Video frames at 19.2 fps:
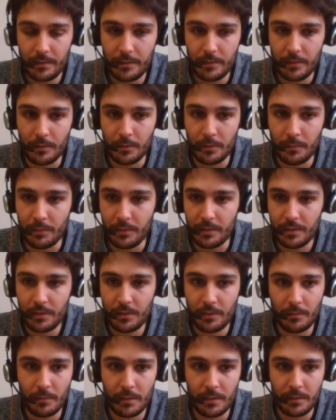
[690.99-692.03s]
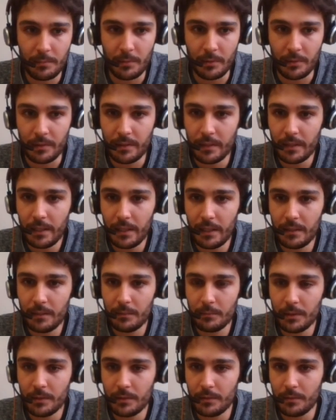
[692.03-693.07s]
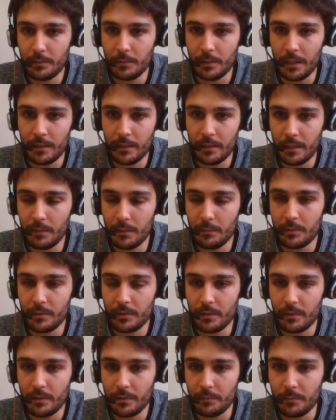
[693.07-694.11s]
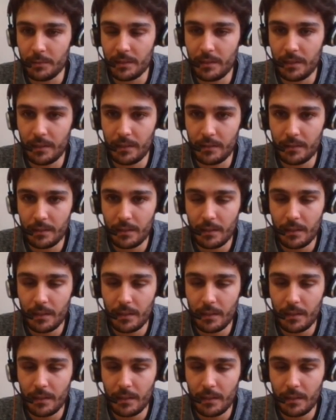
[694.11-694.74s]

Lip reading: So the precision was 0.9, but so we had 10% of mistakes.